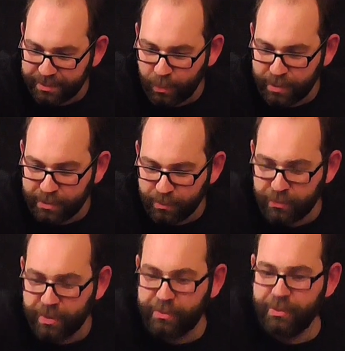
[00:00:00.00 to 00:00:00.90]
Wings look
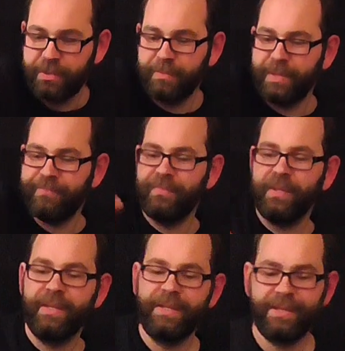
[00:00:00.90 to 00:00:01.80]
pretty puny to me.
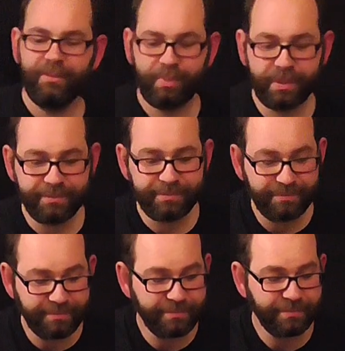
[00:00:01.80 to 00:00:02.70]
But
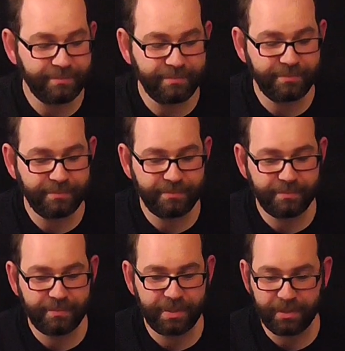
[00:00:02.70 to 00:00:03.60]

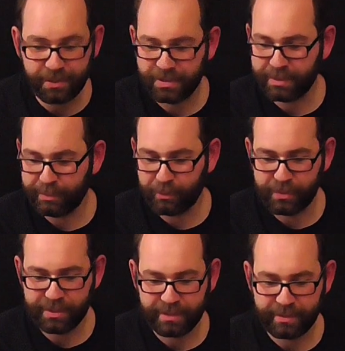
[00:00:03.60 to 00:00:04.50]
it's nice to see my
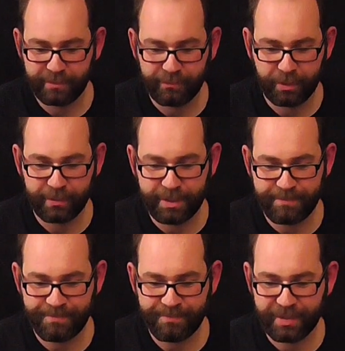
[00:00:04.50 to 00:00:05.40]
boys out in front of me,
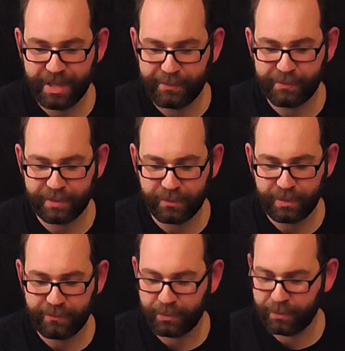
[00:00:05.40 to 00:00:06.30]
even if there's only
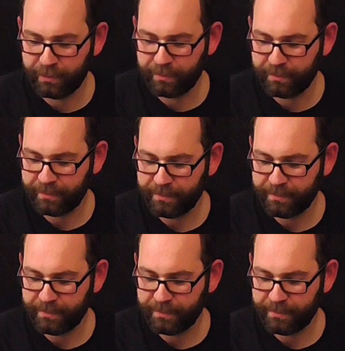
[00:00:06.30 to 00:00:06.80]
a few of them.